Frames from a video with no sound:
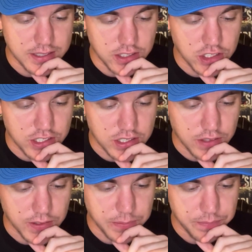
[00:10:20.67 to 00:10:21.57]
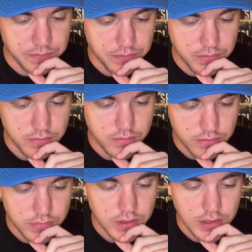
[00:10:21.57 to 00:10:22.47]
the gist of it.
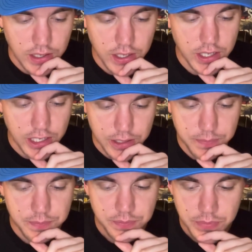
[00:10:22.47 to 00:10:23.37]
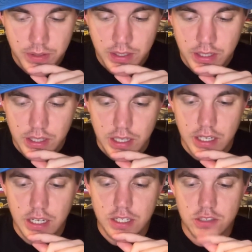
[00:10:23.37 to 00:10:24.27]
There you go.
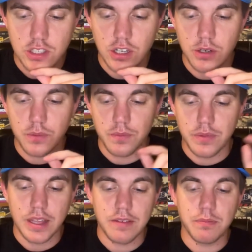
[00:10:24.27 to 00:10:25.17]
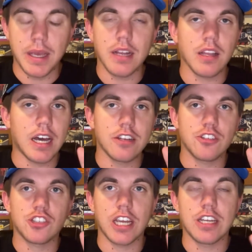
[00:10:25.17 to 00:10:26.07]
So they've made a lot of
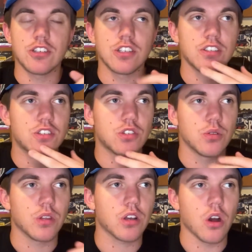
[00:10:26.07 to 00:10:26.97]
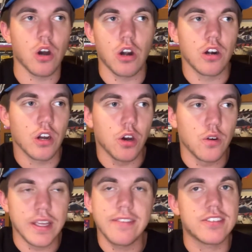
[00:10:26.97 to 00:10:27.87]
changes to the car,
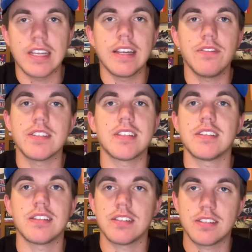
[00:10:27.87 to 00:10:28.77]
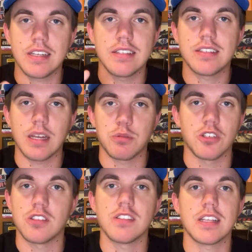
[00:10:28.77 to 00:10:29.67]
even since its
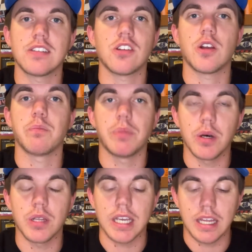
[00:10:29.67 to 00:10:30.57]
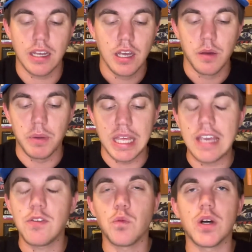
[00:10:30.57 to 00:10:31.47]
inception, since they started building it. But
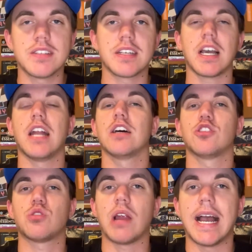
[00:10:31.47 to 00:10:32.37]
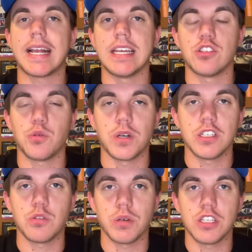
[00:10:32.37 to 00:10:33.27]
even once it got on track in
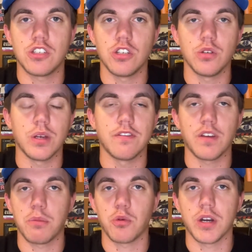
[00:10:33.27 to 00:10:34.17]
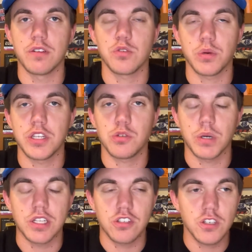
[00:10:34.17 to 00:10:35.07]
2022, in February of
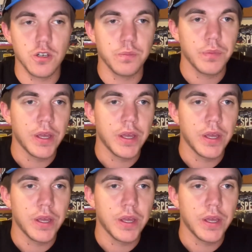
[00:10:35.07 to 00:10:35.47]
2022,